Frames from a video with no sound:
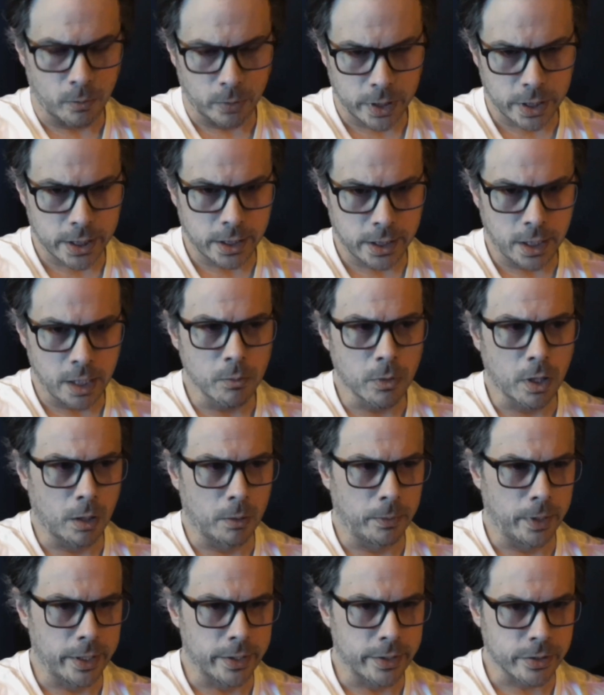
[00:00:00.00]
I would see
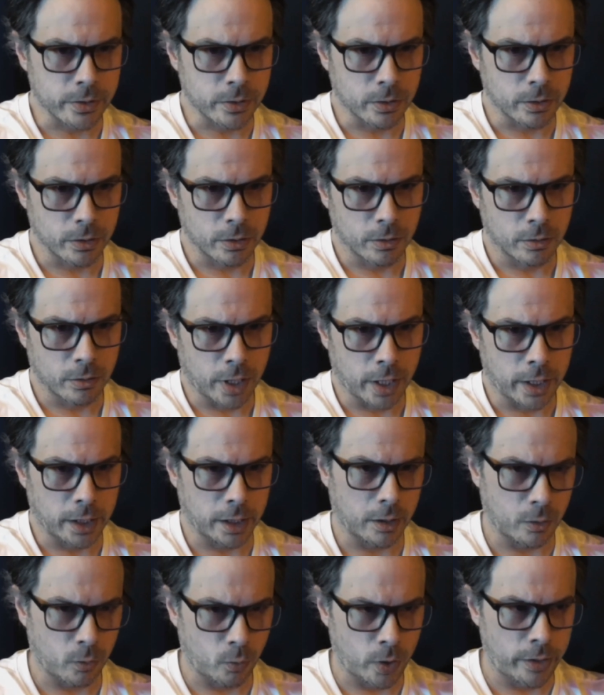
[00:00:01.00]
moments
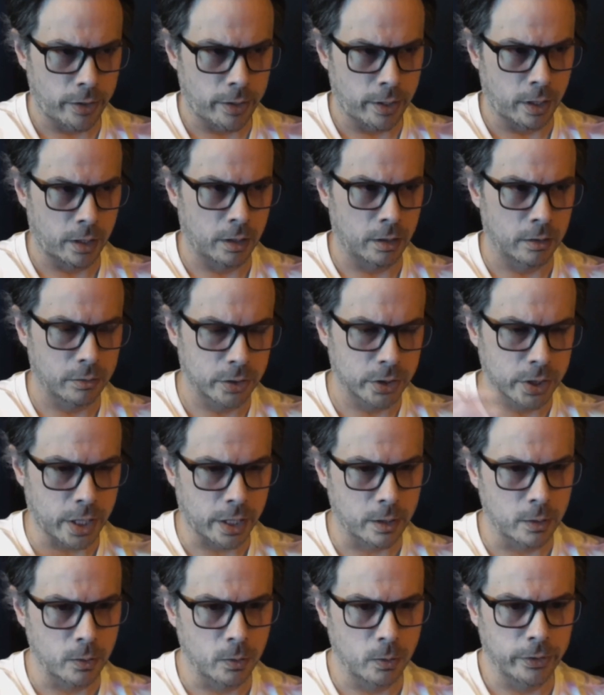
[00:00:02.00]
like when they're
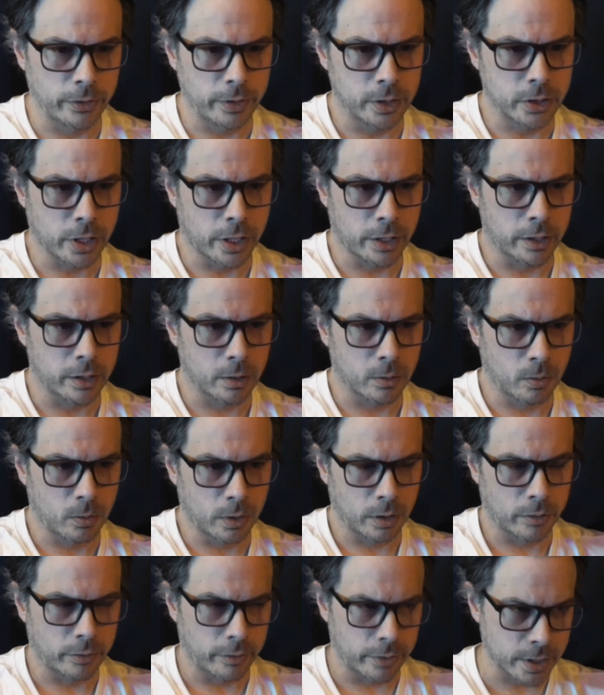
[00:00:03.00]
talking with each other
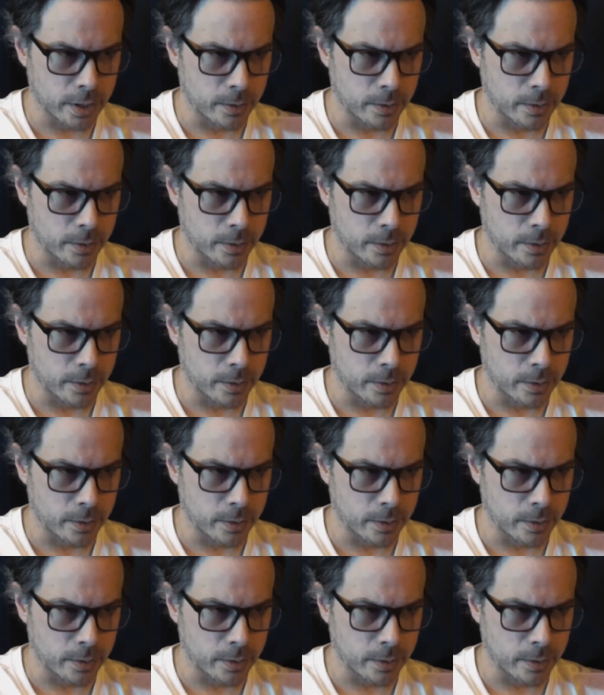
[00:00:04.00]
where